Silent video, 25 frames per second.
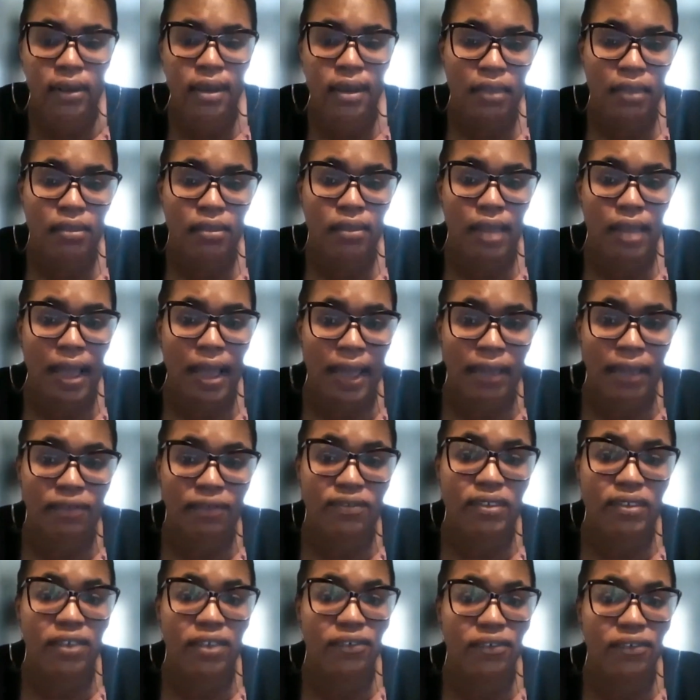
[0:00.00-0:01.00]
And
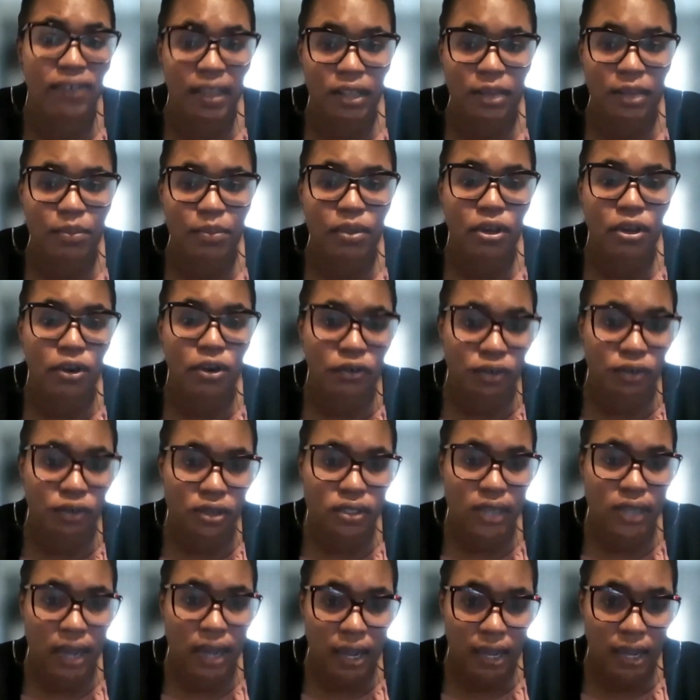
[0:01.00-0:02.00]
I've developed over
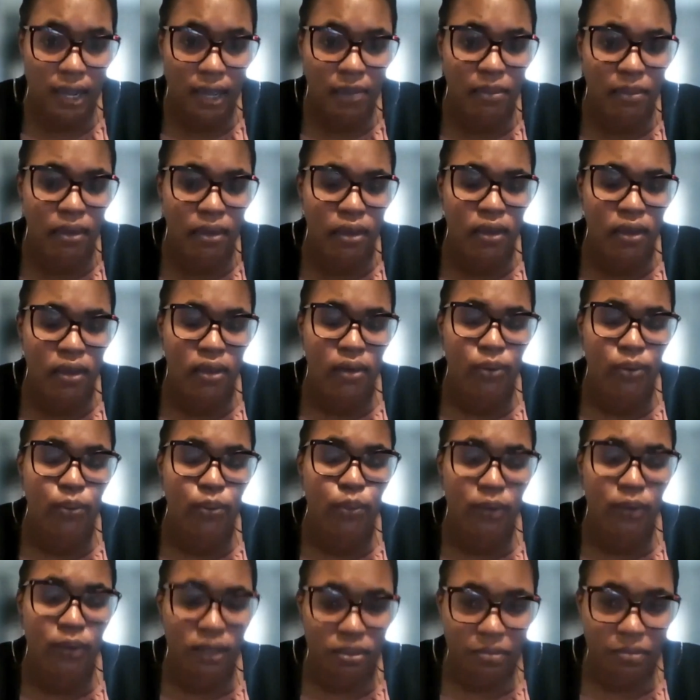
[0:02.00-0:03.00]
time
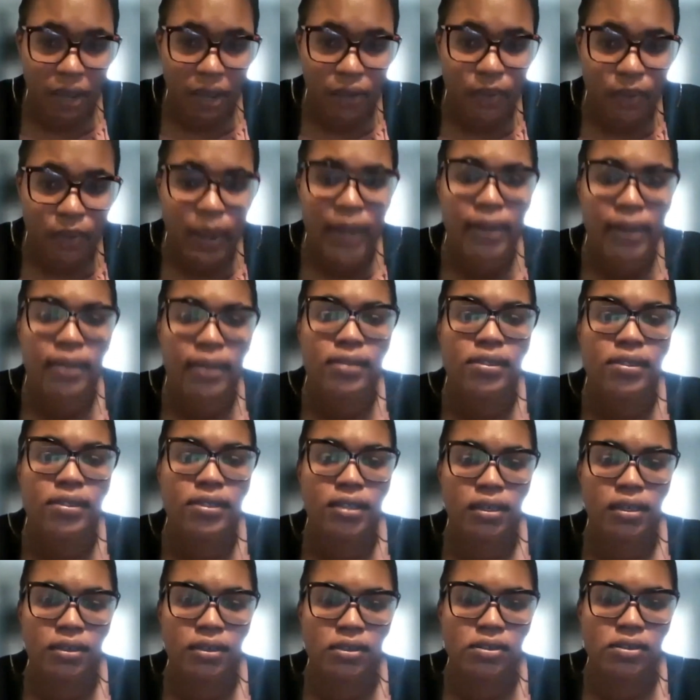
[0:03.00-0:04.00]
with my writing
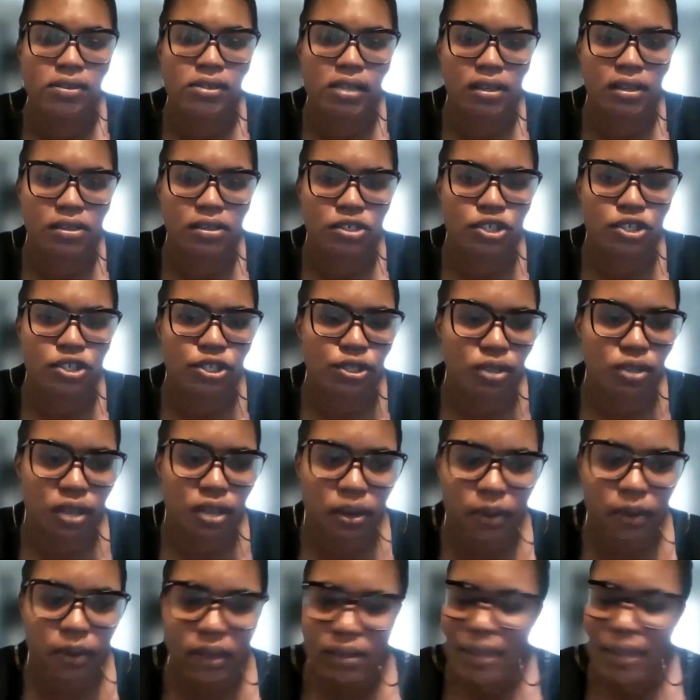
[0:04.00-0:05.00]
skills and just
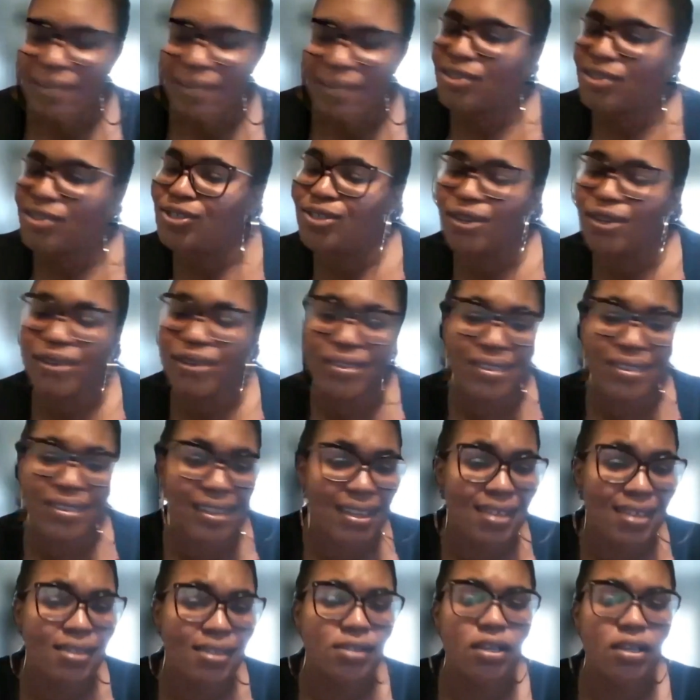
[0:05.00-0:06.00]
knowing like certain
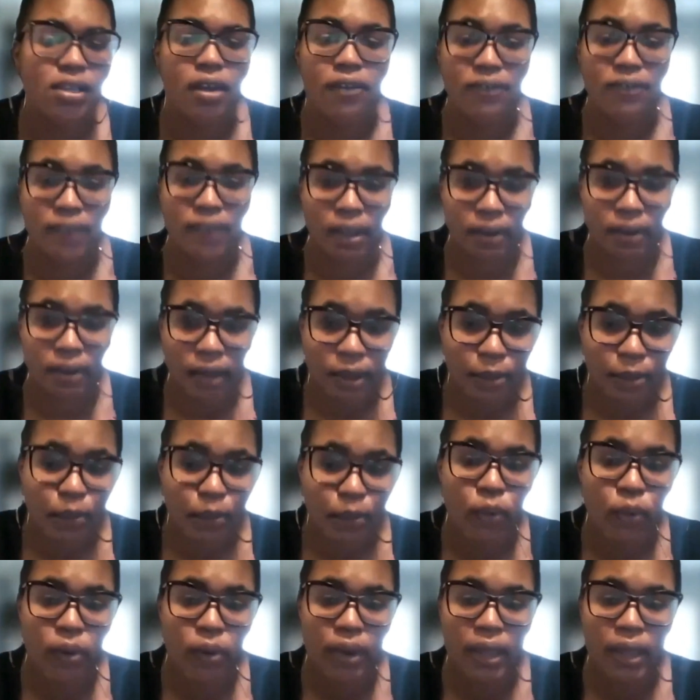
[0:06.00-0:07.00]
things are very
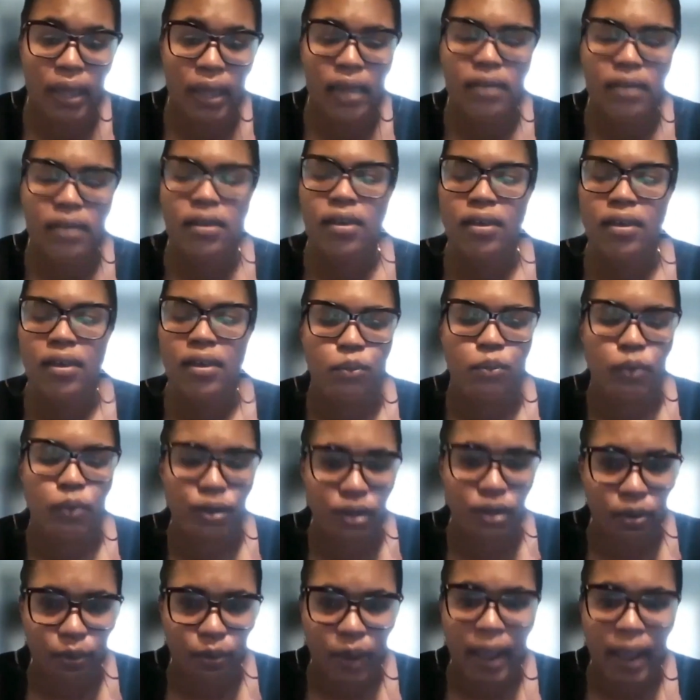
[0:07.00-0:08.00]
important when
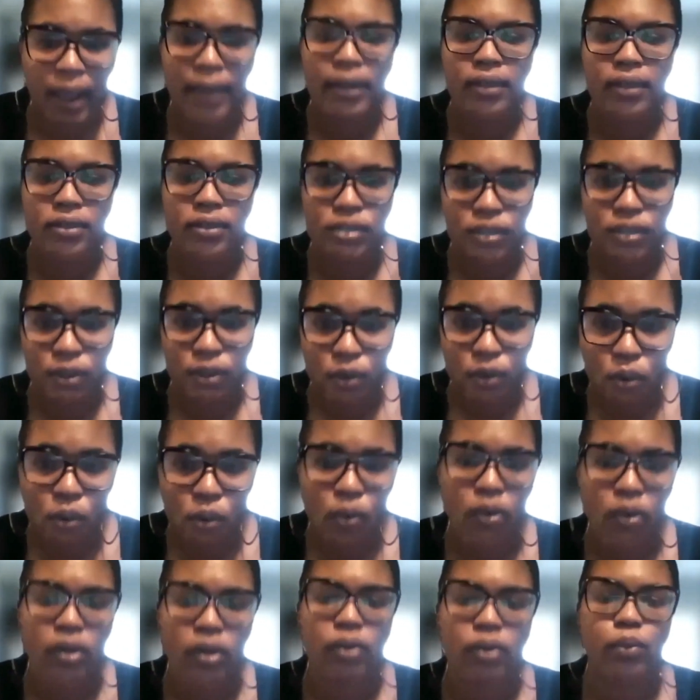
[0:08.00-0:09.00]
you're writing to the
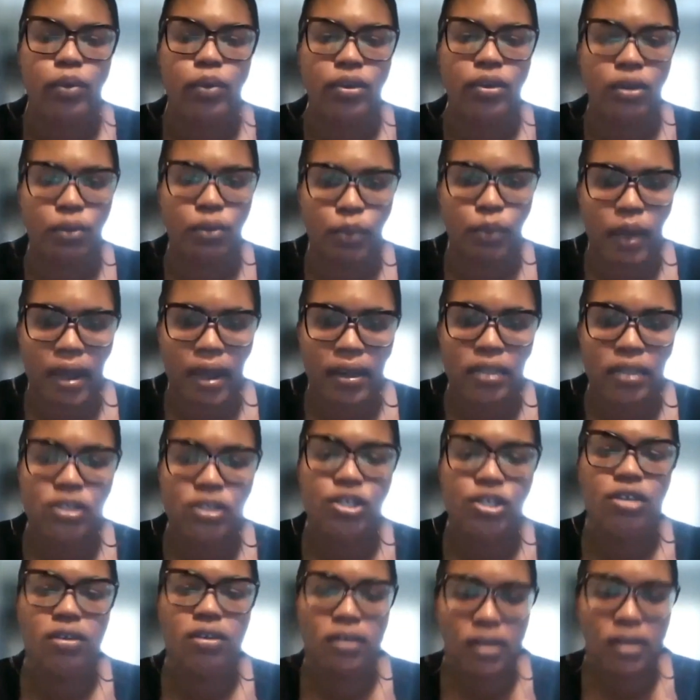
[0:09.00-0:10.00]
court, when you're writing
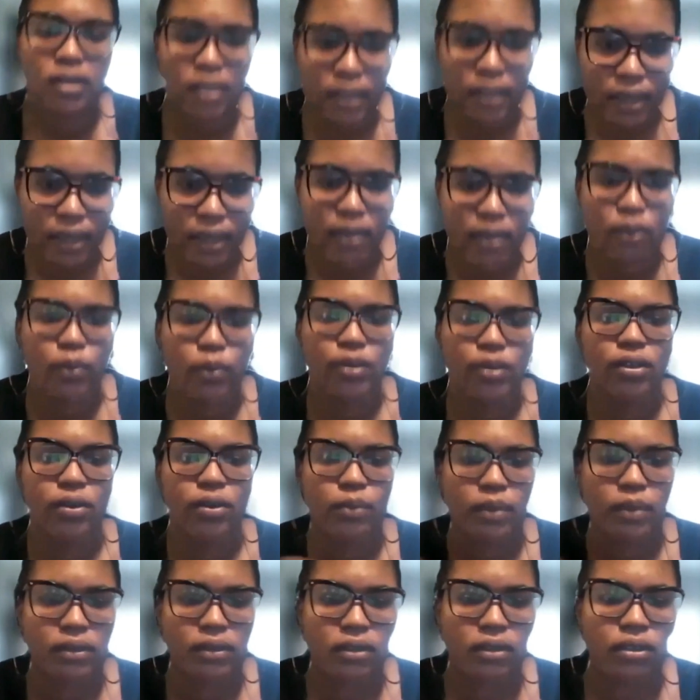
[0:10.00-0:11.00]
to your client, when
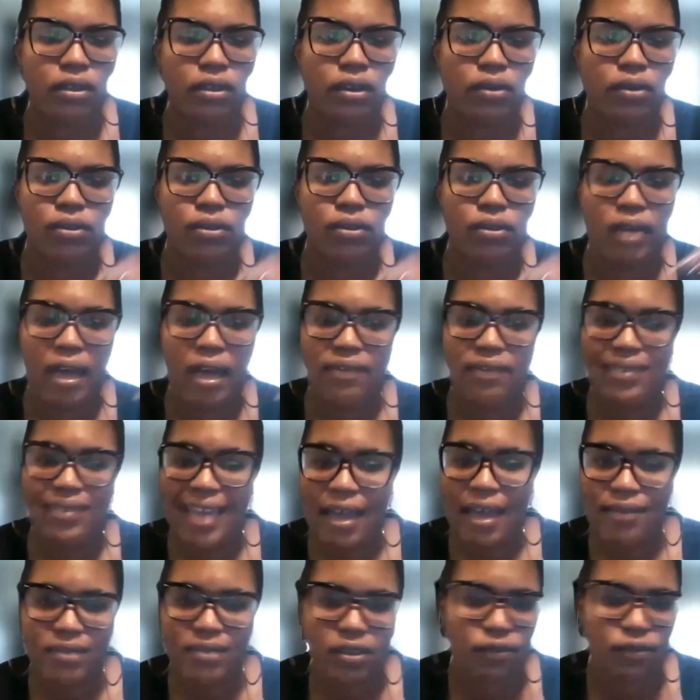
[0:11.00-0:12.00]
you have to
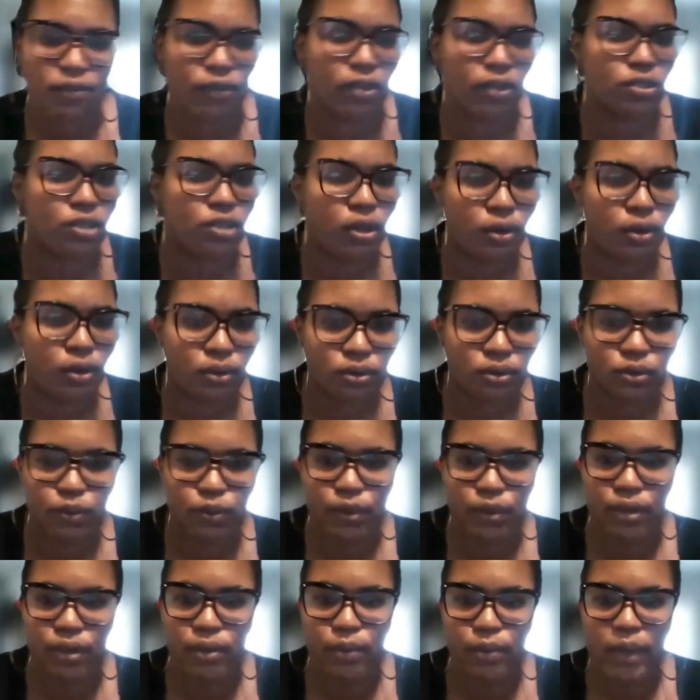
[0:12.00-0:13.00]
have different tones
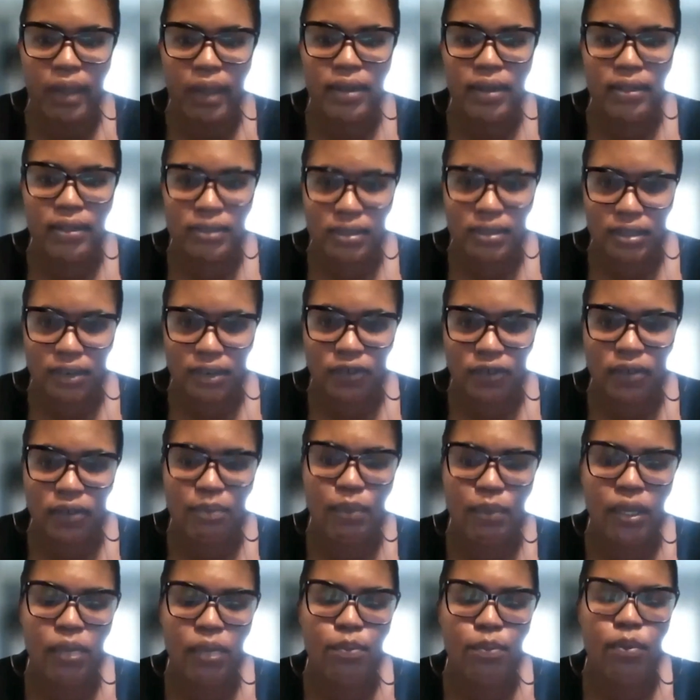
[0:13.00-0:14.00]
when you're writing to
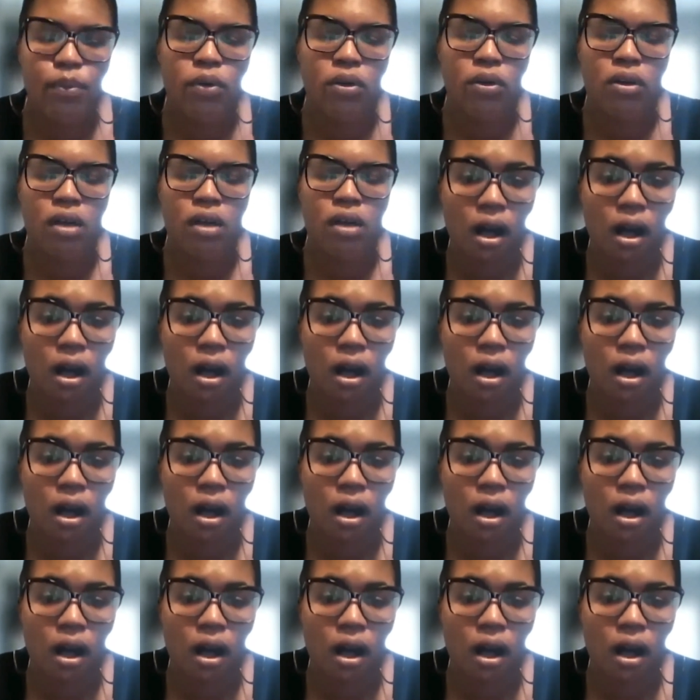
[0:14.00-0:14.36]
different people.